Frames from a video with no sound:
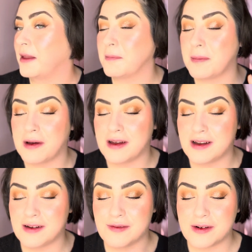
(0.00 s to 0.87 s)
but
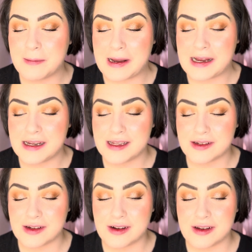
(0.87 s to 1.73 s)
for me, it's
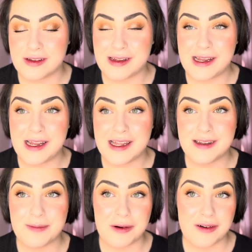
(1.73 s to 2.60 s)
honestly,
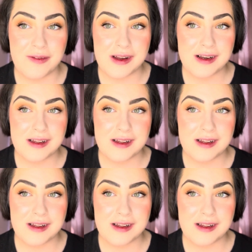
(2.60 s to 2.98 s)
it's perfect.